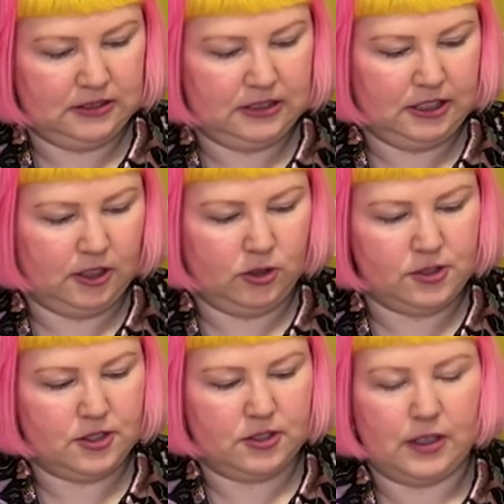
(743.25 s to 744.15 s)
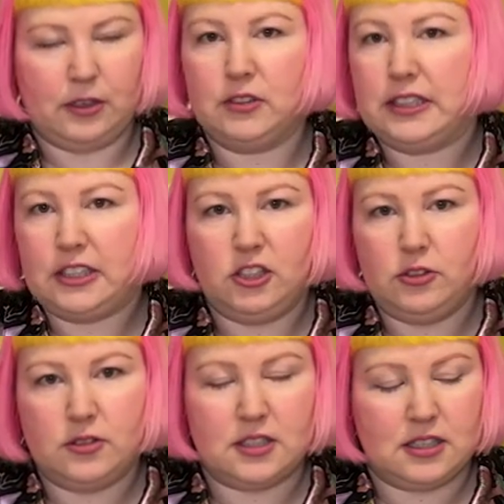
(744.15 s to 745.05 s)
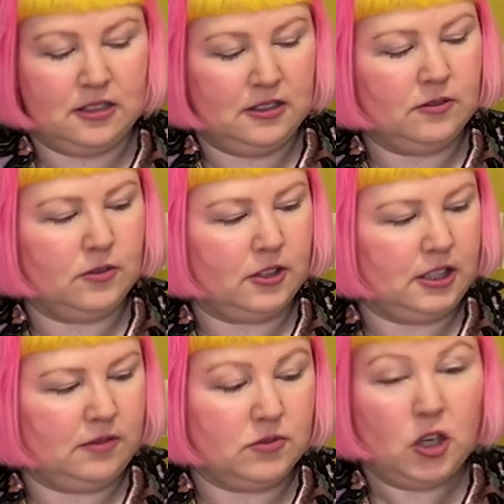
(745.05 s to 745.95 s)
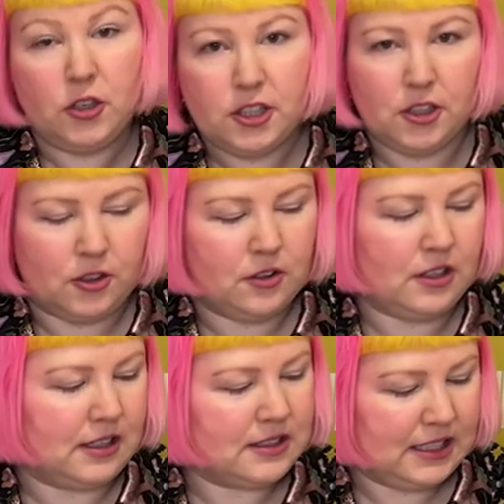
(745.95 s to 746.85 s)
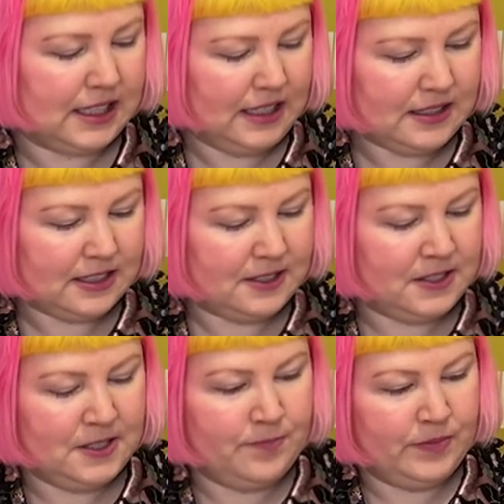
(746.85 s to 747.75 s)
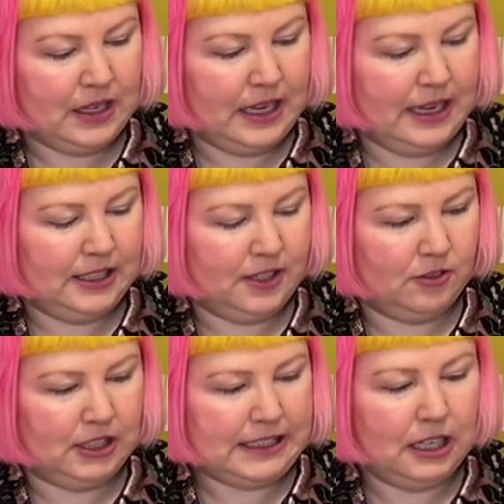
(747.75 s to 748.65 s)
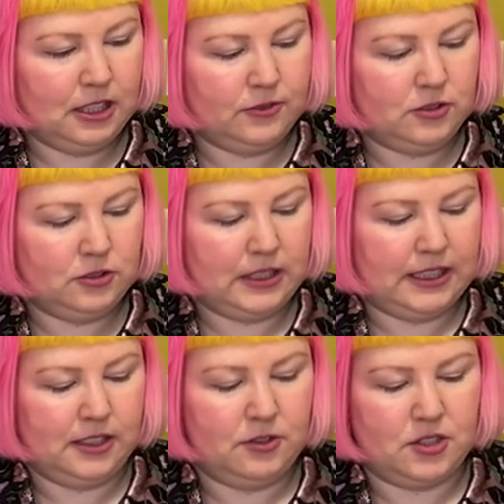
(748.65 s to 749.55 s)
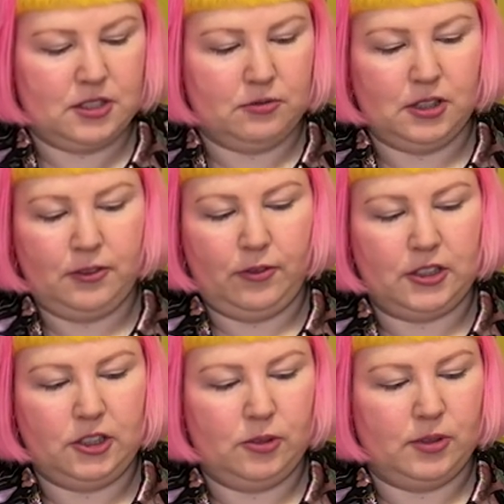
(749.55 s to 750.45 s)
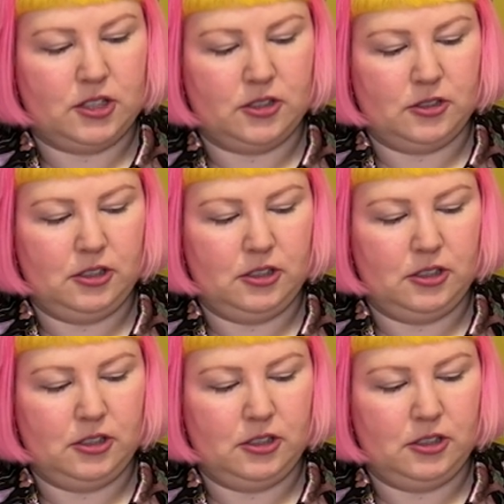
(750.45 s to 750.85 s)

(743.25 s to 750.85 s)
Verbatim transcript: you know, all sorts of like really cute, very Tokyo things, I guess. And yeah, really colorful. And it was just a really fun, cute one to do.